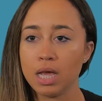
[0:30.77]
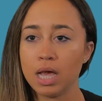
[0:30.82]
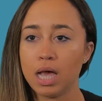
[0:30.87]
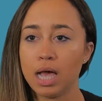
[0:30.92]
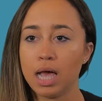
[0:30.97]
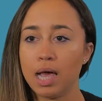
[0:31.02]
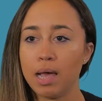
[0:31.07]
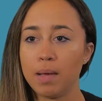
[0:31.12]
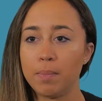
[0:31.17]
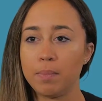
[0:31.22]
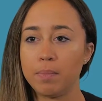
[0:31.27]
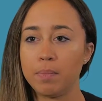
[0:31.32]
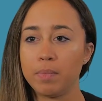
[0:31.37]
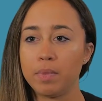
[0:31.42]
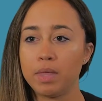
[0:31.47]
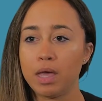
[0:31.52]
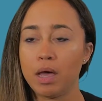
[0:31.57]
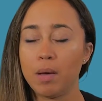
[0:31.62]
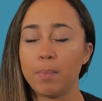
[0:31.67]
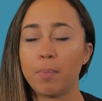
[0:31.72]

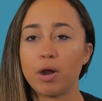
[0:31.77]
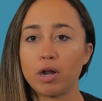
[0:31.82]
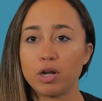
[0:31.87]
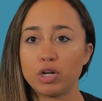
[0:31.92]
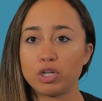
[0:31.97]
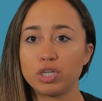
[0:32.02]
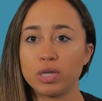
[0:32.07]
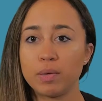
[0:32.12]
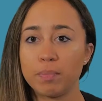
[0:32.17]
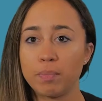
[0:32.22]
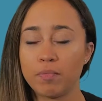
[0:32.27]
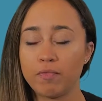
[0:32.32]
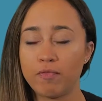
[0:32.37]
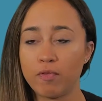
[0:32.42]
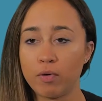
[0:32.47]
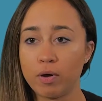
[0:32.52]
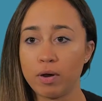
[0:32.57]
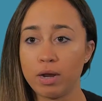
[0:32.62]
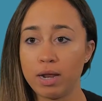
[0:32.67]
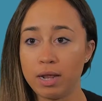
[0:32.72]
a partnership
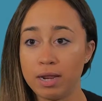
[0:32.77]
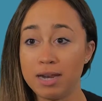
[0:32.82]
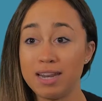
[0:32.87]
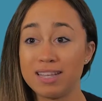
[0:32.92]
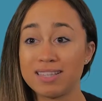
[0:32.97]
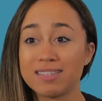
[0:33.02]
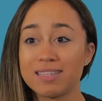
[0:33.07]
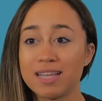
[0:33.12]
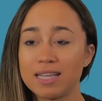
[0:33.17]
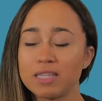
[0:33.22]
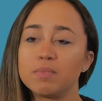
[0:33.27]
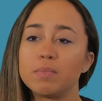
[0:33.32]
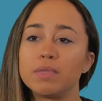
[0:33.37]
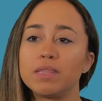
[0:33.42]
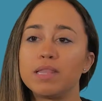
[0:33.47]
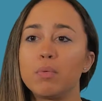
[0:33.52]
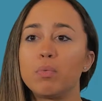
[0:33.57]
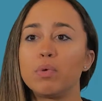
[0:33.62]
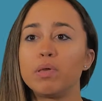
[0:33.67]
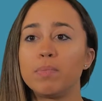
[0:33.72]
for an assessment
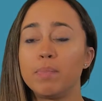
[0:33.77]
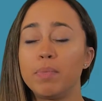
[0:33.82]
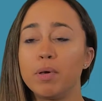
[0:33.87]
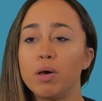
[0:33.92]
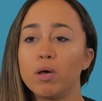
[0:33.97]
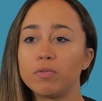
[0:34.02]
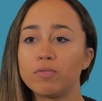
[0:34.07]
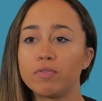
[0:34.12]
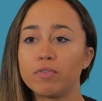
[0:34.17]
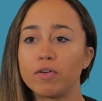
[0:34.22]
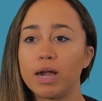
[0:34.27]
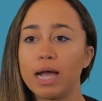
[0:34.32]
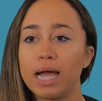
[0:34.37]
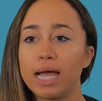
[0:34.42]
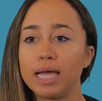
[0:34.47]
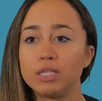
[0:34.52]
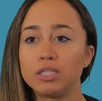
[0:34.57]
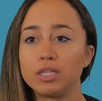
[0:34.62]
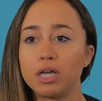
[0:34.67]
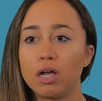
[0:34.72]
that we built for
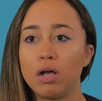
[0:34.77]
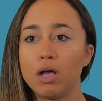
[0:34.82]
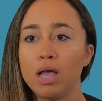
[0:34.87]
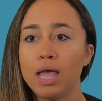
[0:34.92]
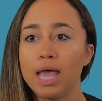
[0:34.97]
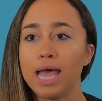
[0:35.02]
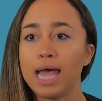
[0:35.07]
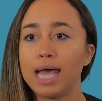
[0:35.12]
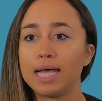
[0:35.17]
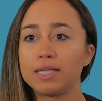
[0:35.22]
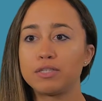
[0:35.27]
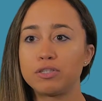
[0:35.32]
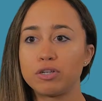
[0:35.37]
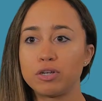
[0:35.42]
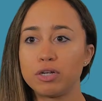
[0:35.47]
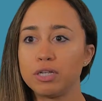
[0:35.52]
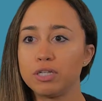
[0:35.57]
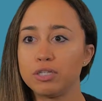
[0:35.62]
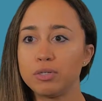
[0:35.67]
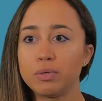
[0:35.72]
IGEL has
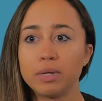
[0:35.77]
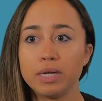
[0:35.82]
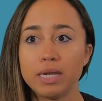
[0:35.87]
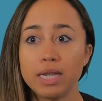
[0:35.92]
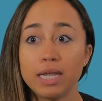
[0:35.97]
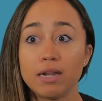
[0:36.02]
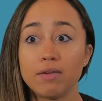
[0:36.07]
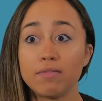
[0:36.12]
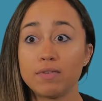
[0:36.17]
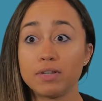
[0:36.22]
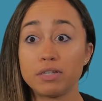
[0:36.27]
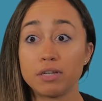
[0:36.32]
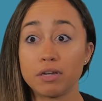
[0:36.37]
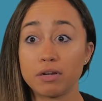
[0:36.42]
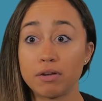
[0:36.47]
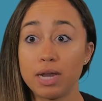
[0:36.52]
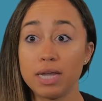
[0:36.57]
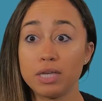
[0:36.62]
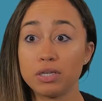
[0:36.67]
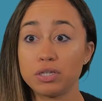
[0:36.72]
turned into a native
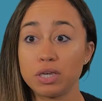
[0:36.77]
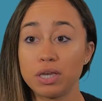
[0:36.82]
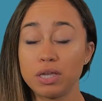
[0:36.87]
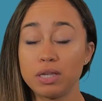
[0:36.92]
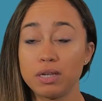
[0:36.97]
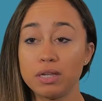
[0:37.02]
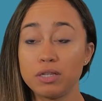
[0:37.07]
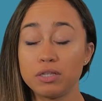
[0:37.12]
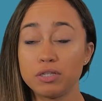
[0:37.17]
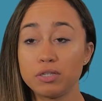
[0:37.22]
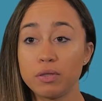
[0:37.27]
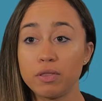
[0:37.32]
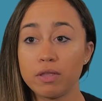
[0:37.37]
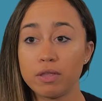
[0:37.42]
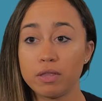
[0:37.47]
integration into the